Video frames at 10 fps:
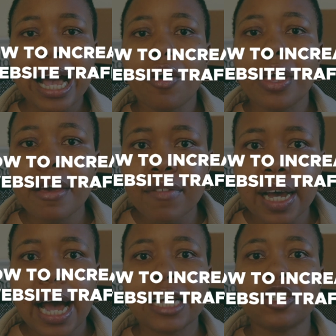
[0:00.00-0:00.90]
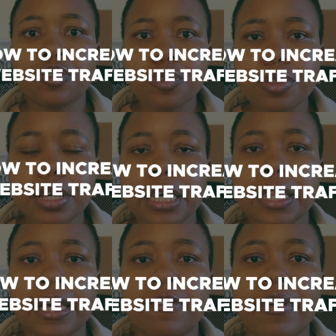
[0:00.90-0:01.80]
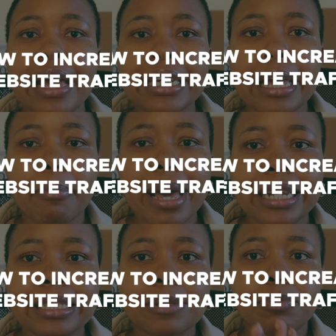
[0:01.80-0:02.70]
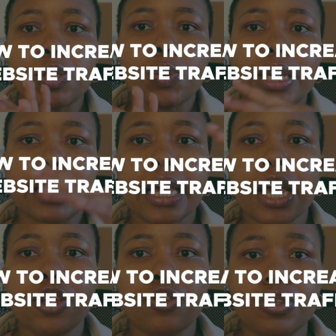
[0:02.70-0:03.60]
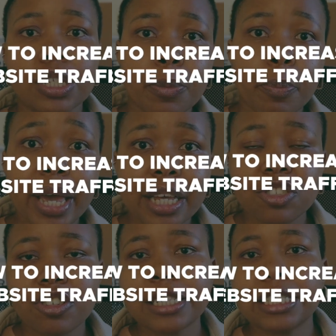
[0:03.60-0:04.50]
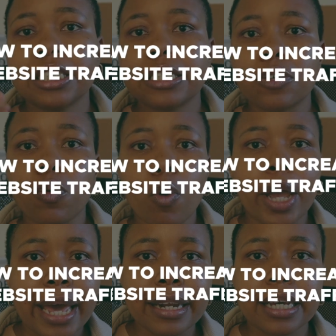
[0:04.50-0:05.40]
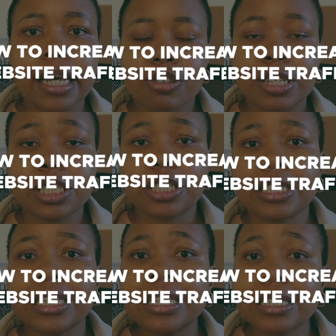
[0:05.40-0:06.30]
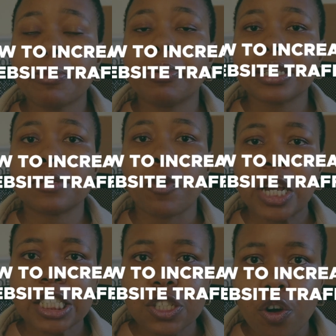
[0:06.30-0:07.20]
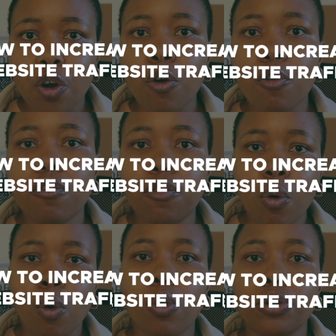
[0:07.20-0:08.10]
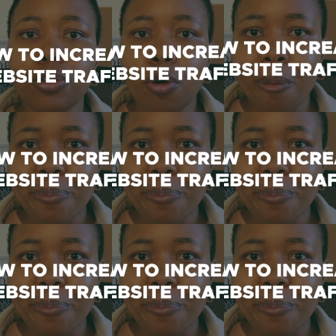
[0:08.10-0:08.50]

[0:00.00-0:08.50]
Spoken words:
However, I do think that finding a balance between using paid strategies and organic strategies is the best way to go for your